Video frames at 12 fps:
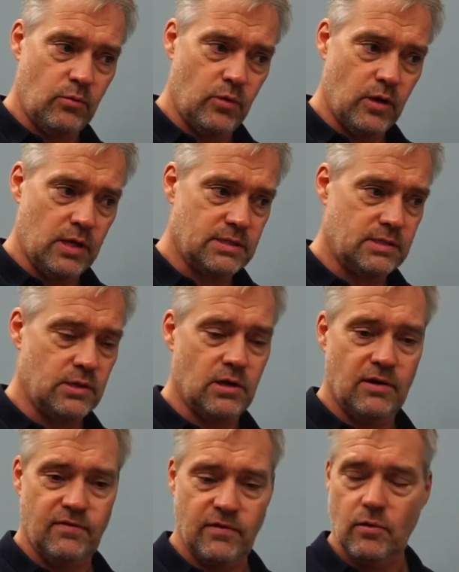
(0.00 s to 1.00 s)
works, you
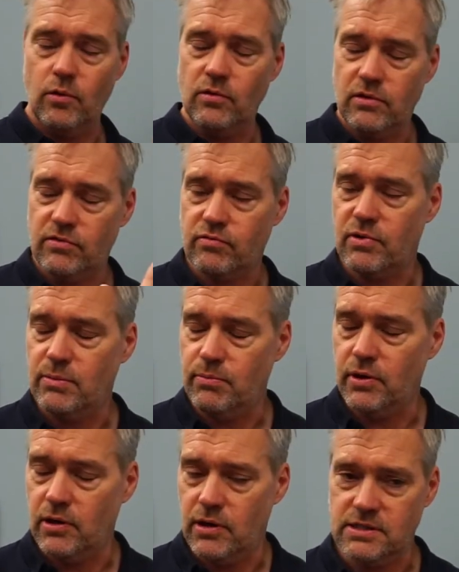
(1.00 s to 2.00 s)
have all the 3
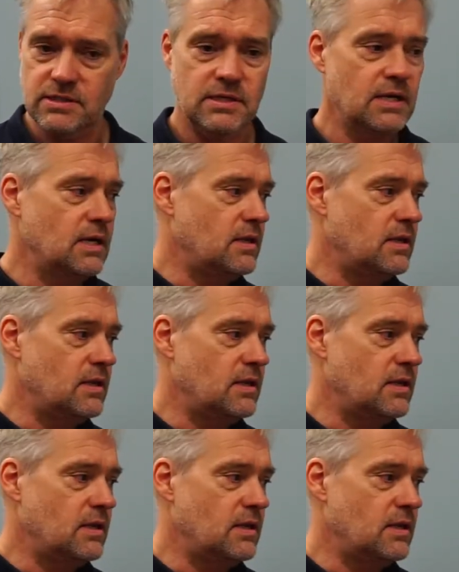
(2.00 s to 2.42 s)
parts: